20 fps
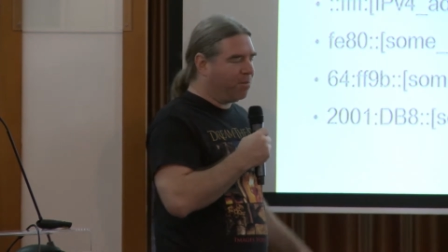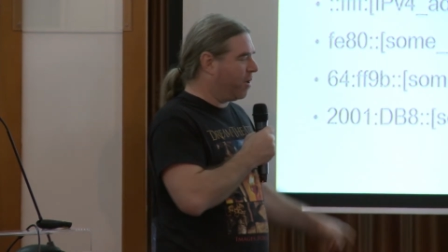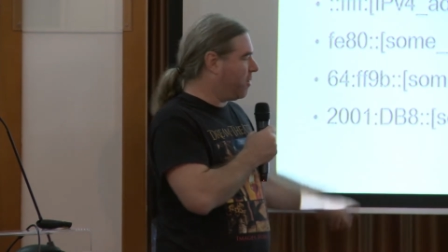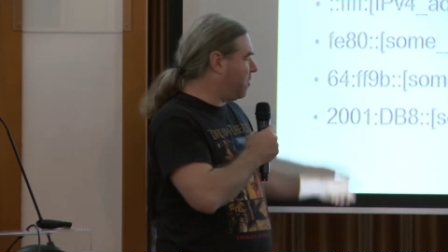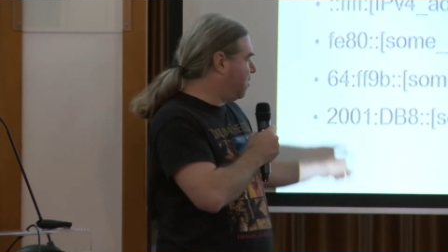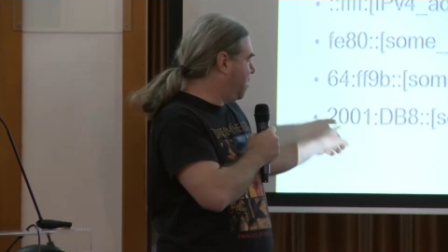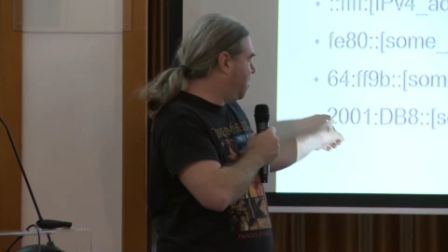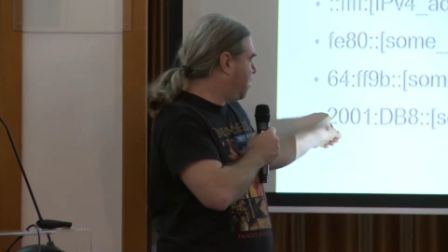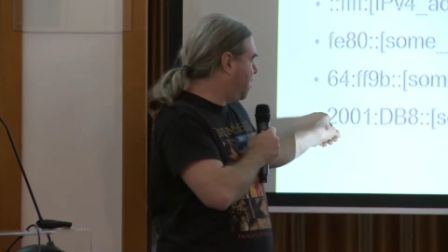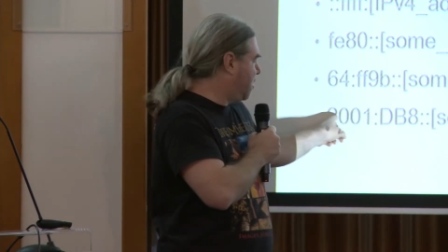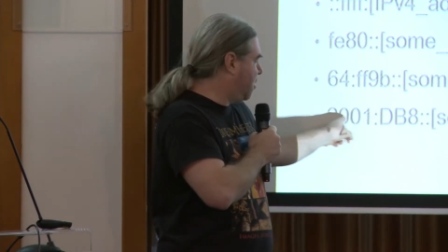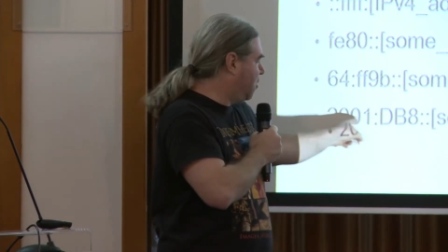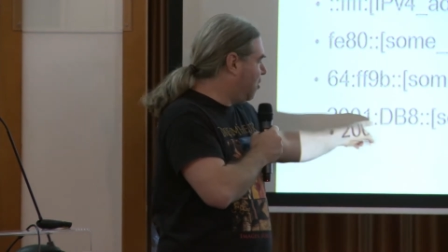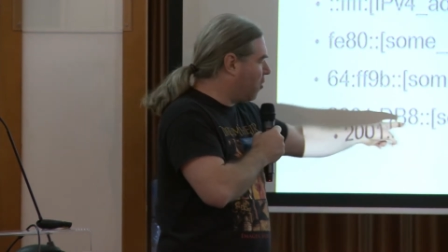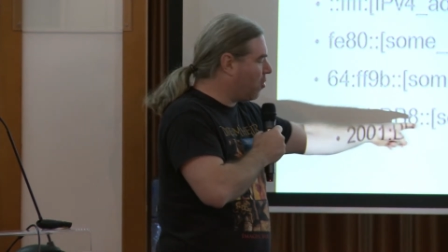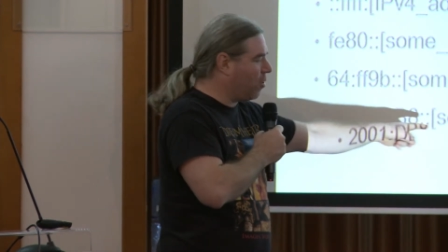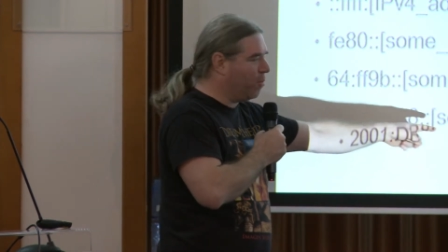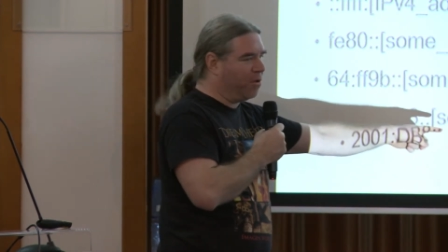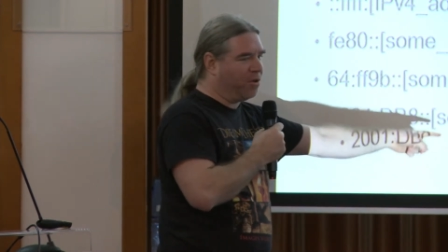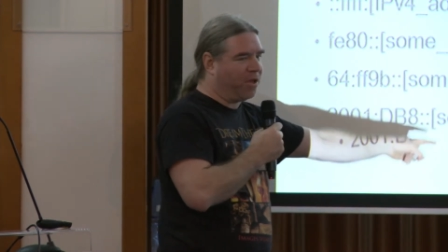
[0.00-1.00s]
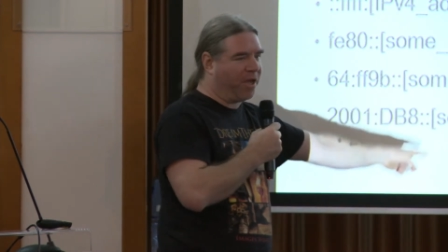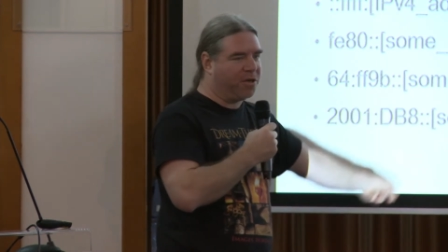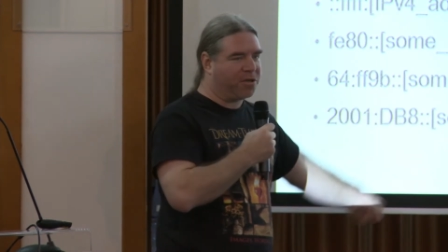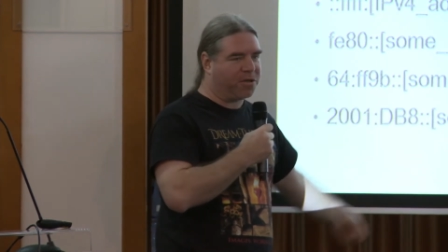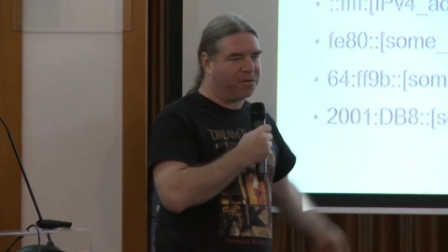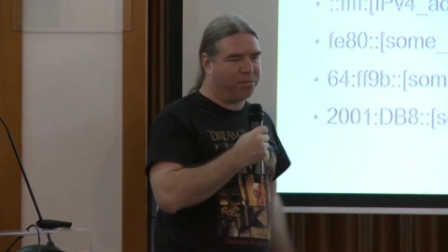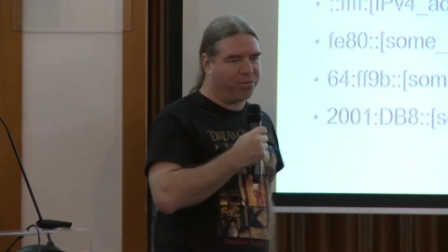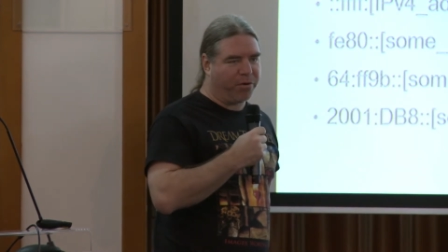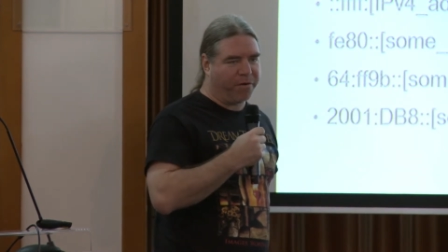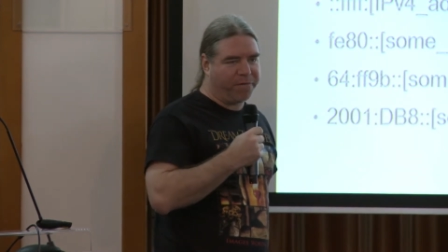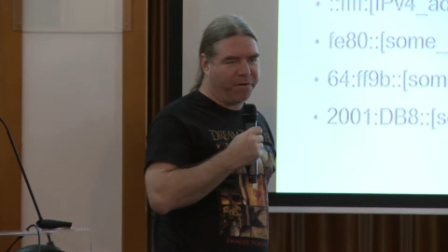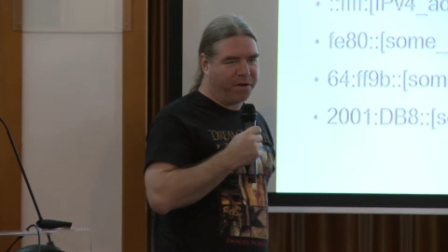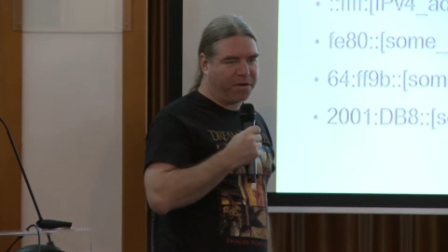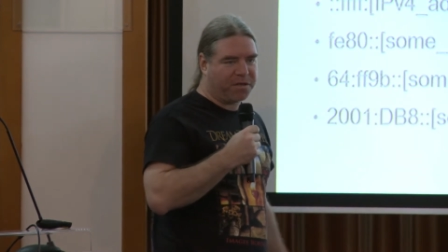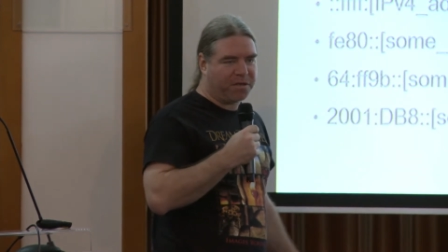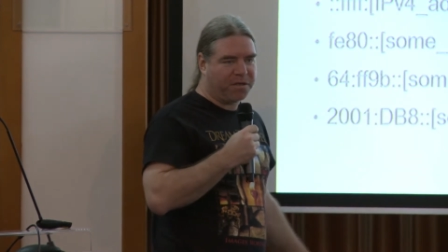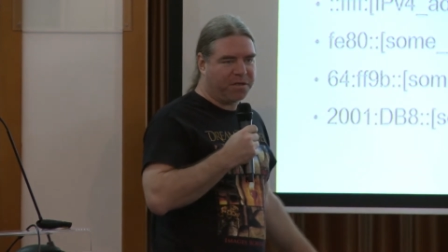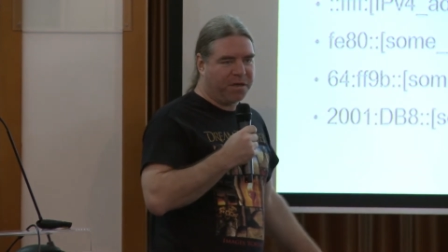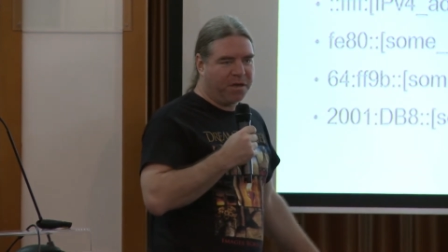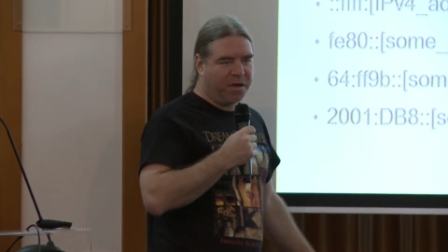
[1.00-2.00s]
because this is a documentation
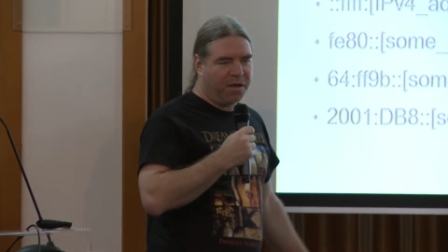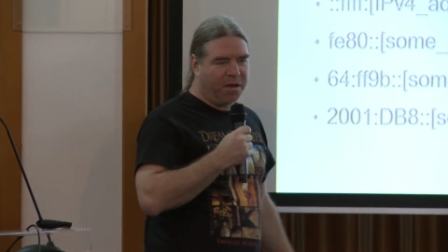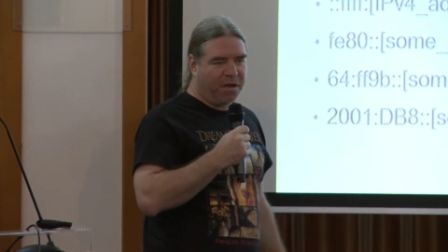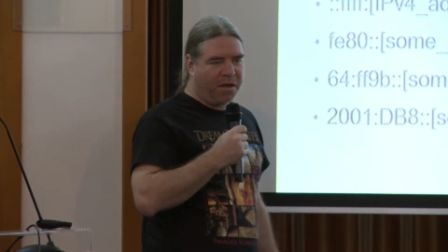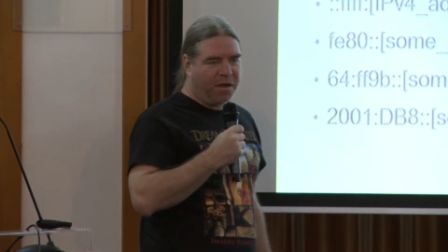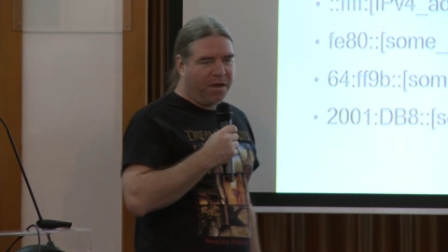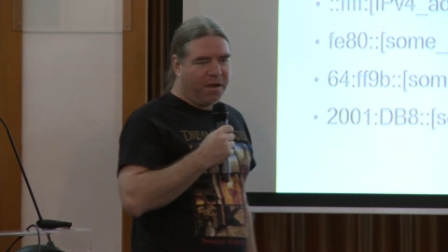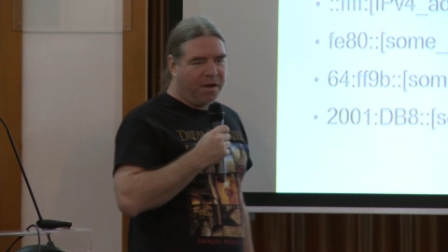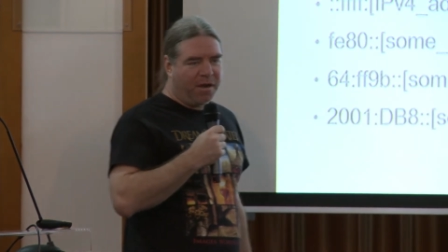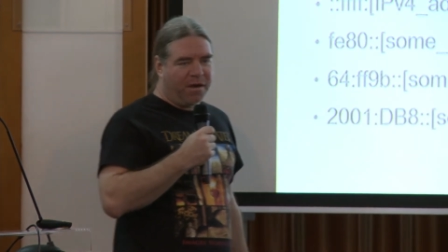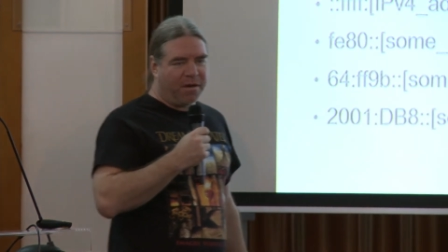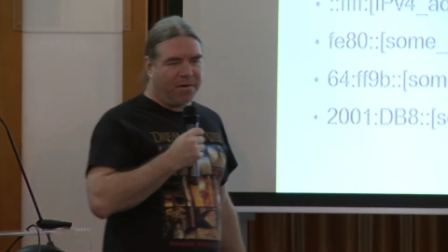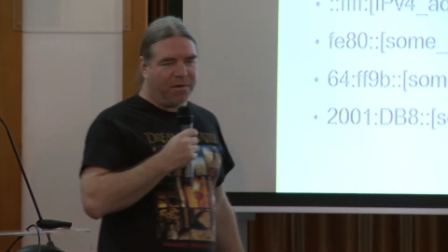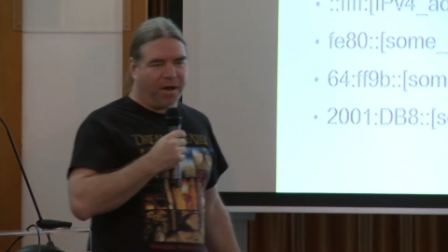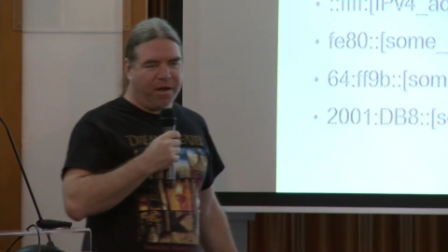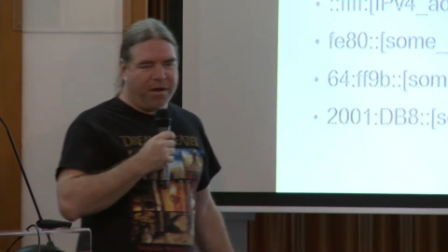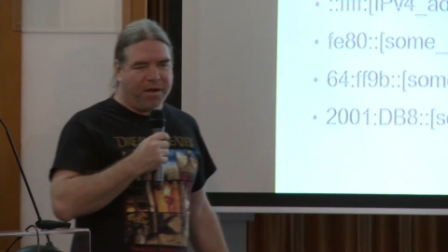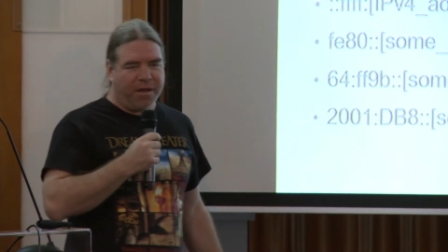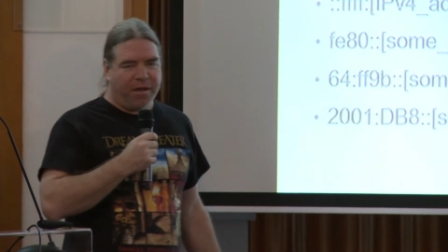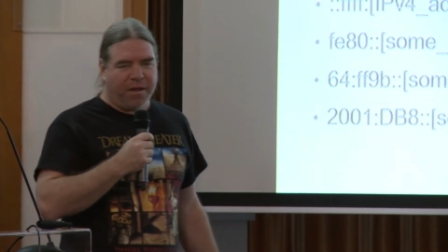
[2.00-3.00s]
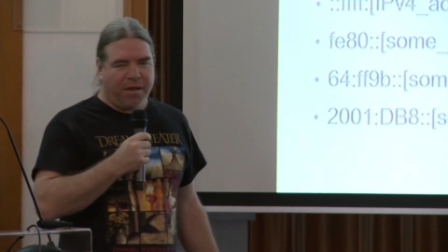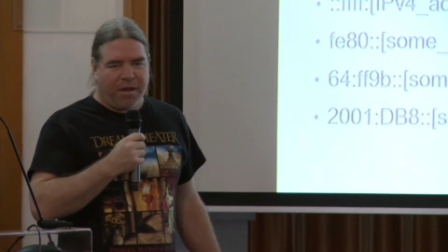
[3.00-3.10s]
prefix, right?